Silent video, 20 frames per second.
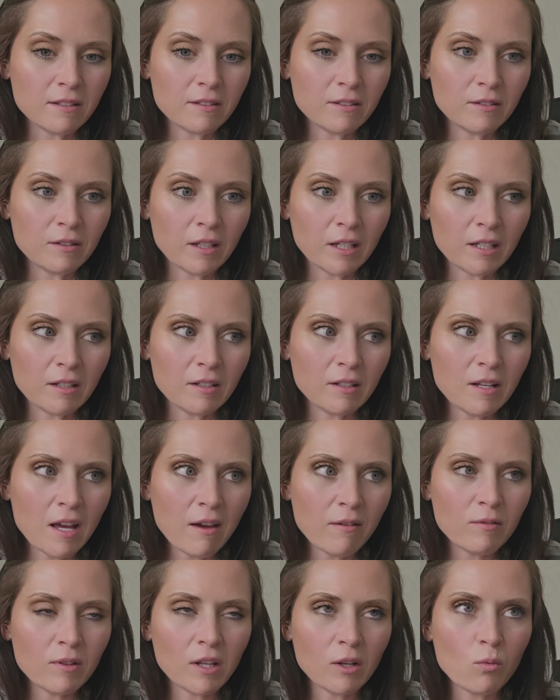like
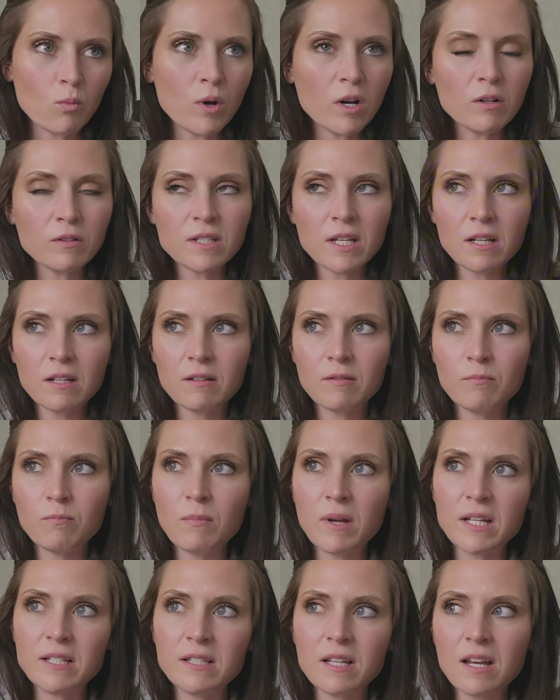having like well
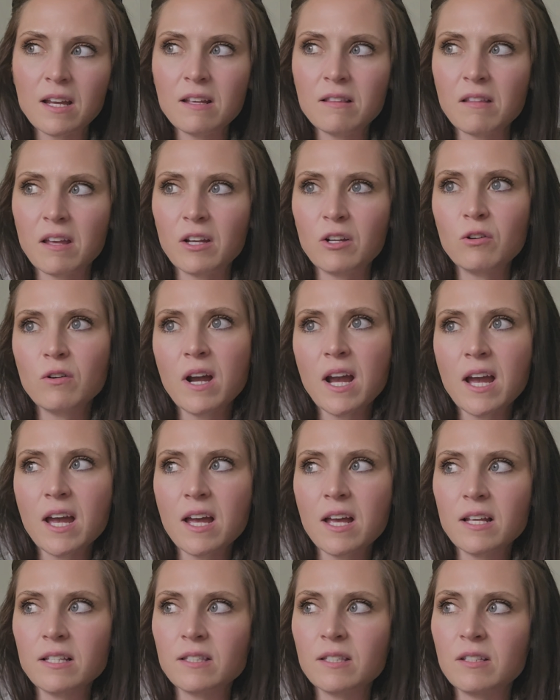maintained like
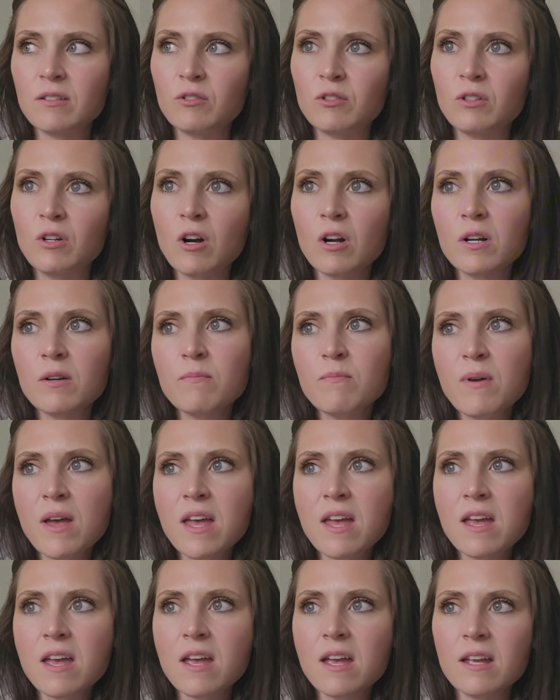grass and garden
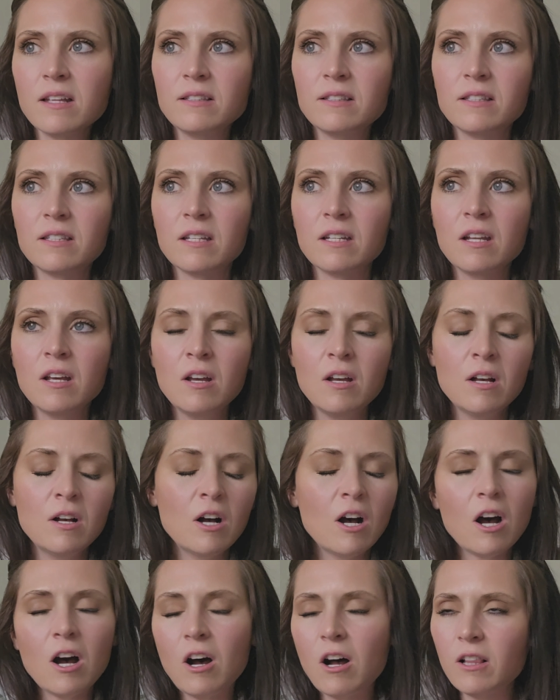beds and
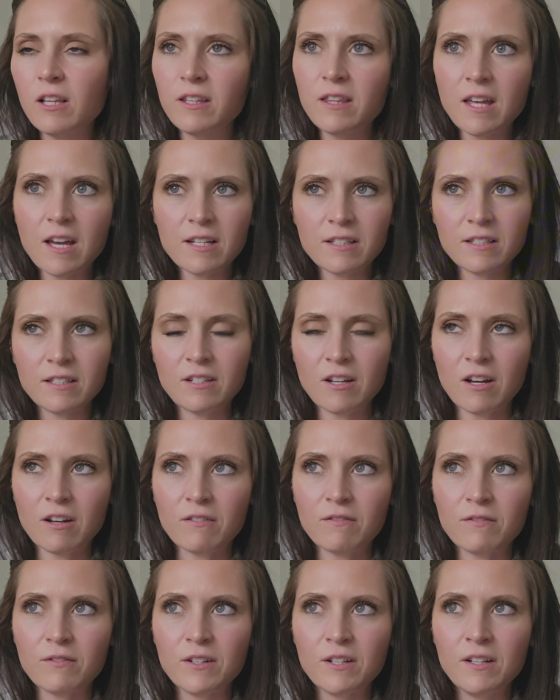all of that
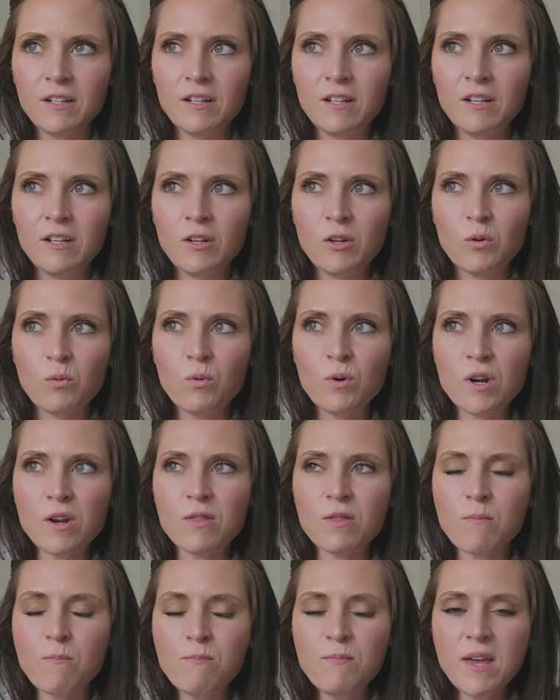stuff. One
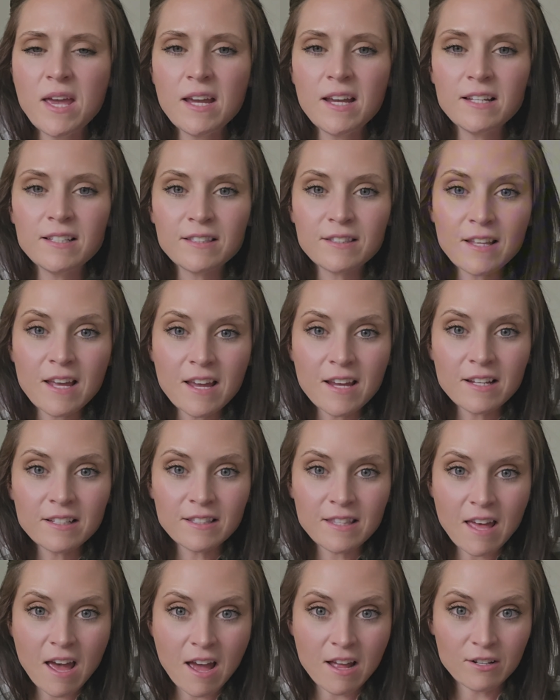of the biggest
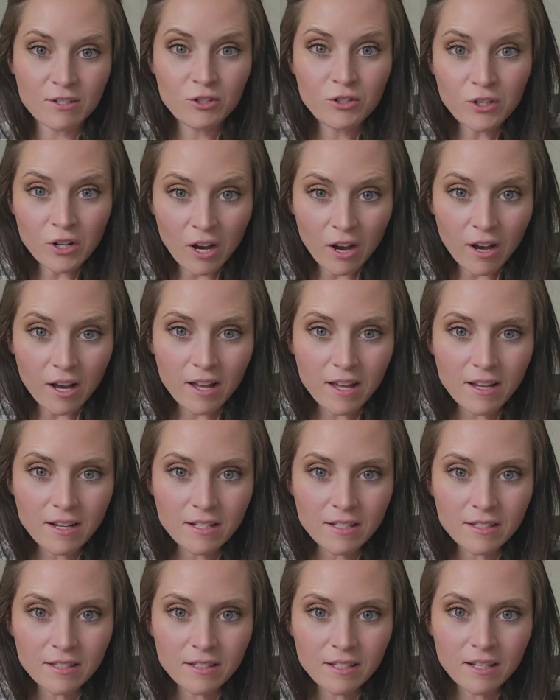things that
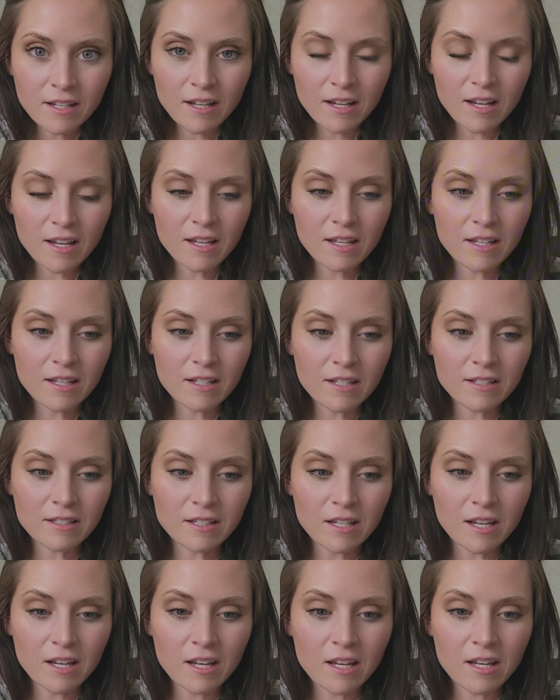does
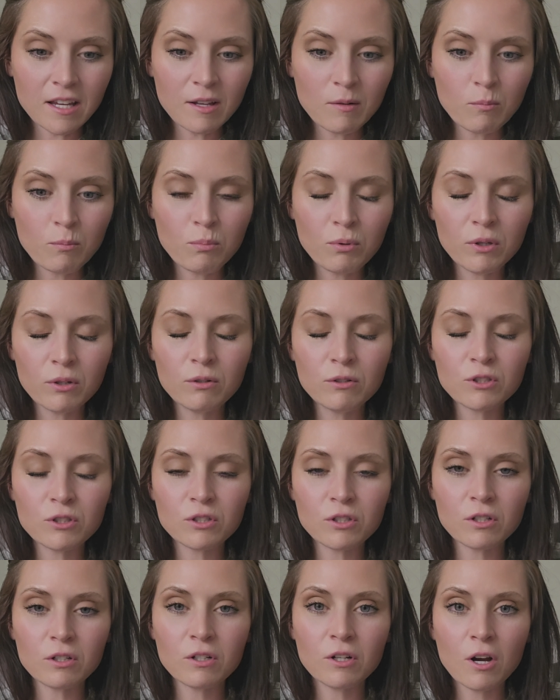is it boosts
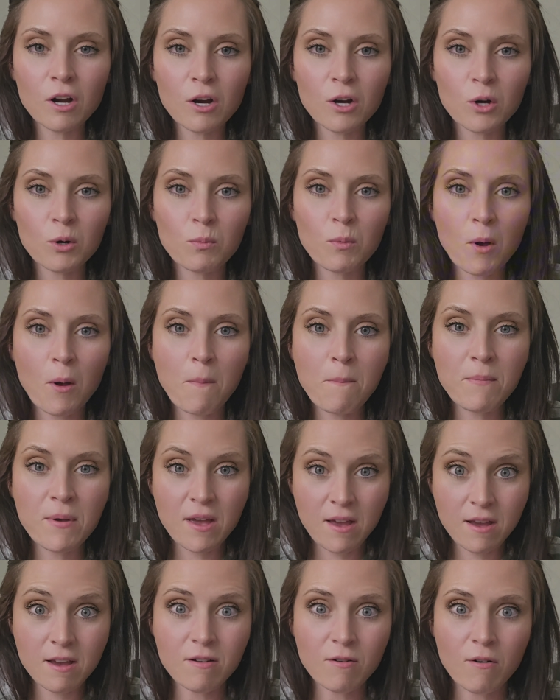your curb
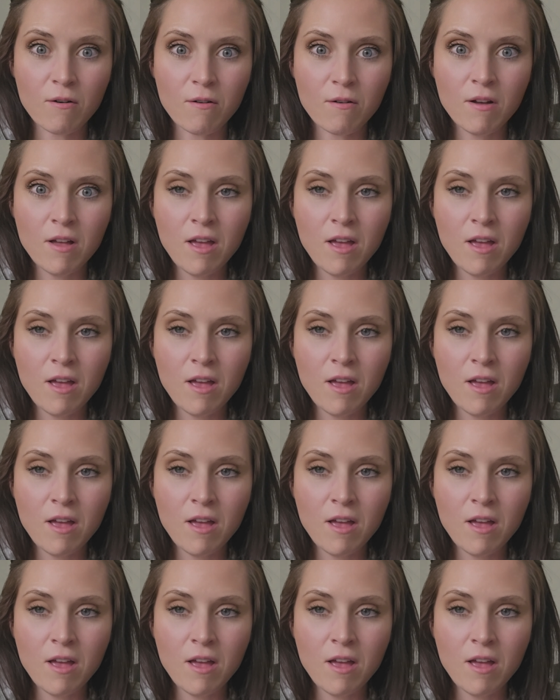appeal.